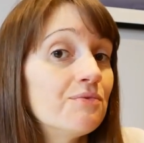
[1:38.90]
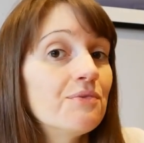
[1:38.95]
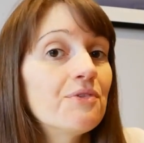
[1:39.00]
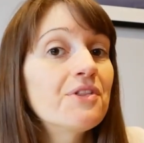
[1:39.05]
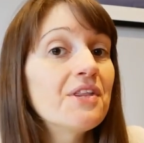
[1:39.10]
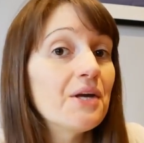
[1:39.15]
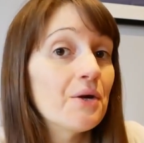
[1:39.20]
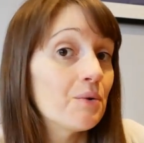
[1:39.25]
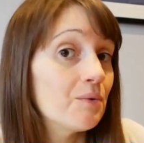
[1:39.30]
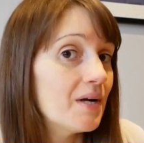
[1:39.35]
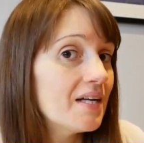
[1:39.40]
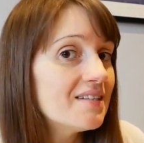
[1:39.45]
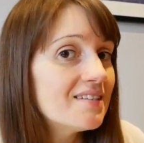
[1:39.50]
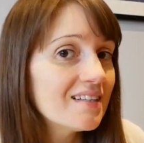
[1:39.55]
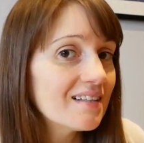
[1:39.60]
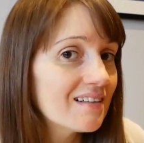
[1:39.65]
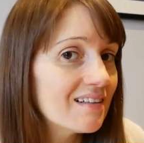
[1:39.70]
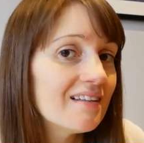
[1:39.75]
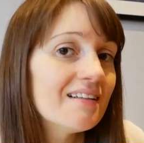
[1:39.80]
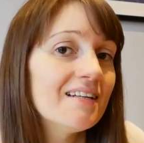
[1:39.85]

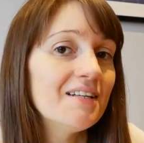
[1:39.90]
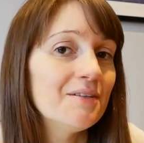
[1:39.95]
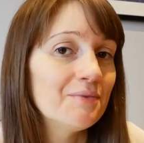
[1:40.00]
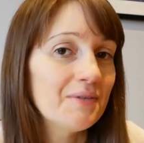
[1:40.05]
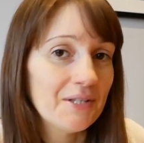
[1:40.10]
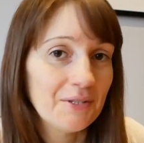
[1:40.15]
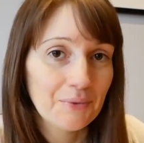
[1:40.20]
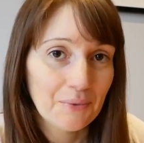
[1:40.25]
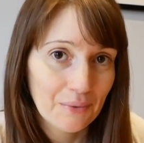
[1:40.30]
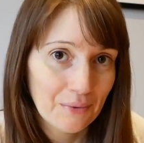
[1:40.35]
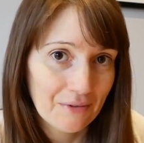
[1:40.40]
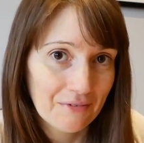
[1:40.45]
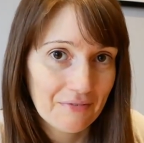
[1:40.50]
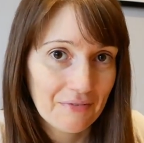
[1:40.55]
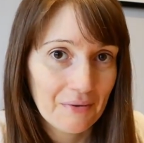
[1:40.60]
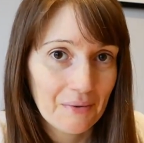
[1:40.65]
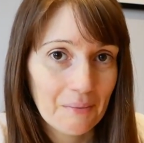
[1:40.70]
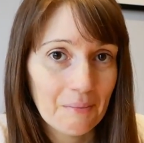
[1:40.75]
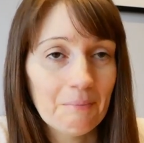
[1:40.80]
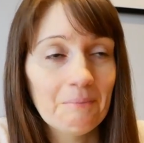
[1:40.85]
theoretically read all of
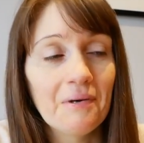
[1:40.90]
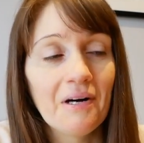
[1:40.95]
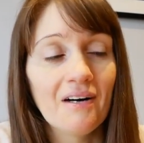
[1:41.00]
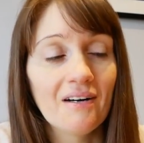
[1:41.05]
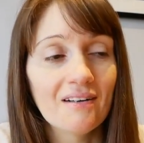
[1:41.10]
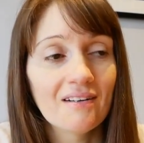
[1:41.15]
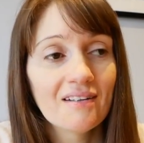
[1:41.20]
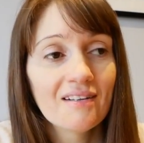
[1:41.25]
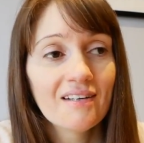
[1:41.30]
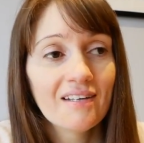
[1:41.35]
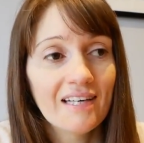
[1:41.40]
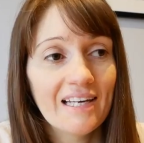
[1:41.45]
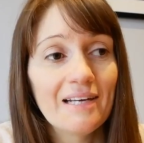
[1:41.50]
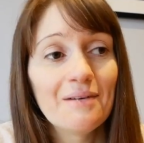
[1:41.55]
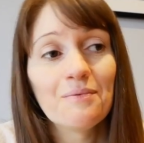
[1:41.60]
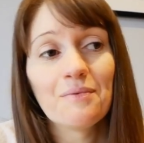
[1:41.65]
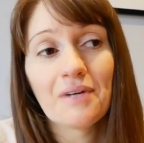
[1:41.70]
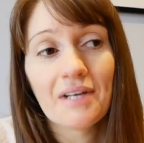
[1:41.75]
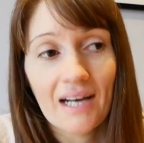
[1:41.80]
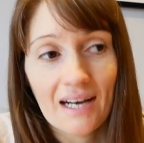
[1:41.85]
them, but
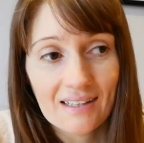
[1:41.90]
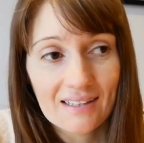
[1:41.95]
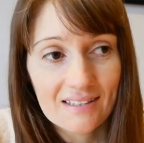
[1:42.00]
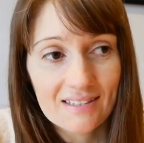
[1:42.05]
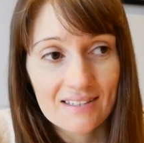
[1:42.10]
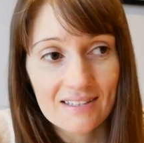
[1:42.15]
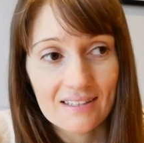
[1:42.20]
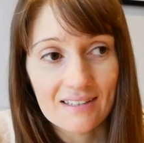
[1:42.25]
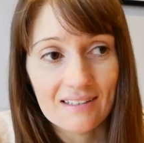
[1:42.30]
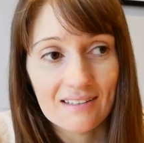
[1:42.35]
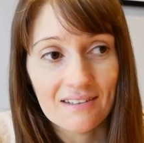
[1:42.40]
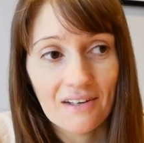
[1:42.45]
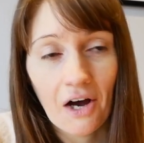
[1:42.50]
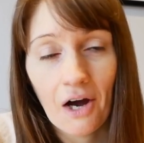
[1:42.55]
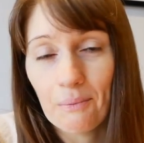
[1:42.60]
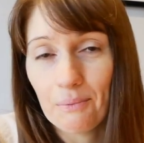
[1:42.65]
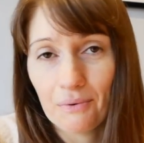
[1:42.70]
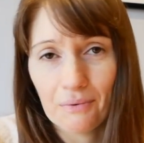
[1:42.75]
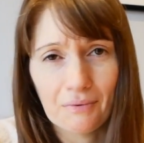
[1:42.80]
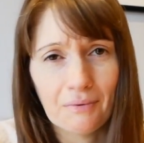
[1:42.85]
in reality, I
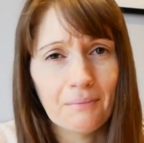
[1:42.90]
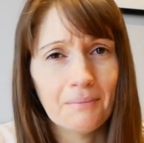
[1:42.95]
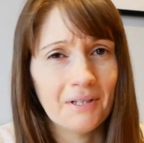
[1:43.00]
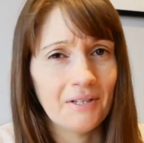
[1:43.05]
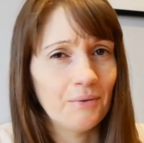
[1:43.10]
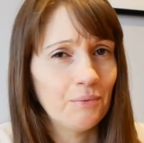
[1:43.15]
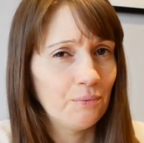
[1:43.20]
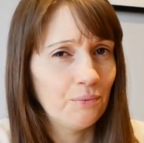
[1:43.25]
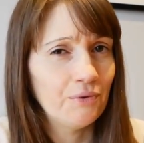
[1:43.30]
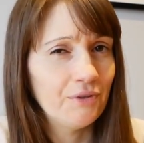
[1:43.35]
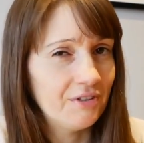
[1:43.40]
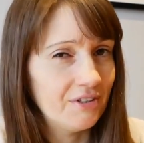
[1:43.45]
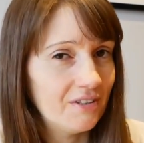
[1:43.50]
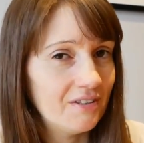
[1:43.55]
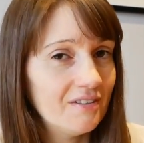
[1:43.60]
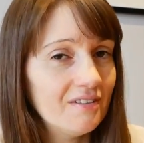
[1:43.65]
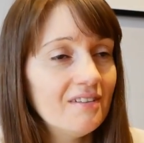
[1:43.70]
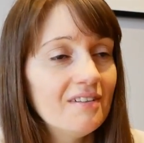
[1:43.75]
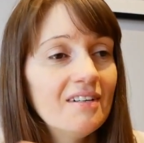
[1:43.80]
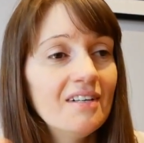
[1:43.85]
probably
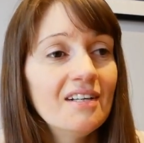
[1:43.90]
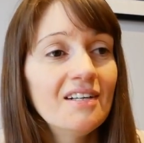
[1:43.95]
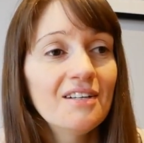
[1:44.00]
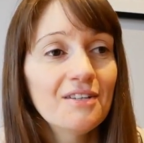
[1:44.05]
wouldn't.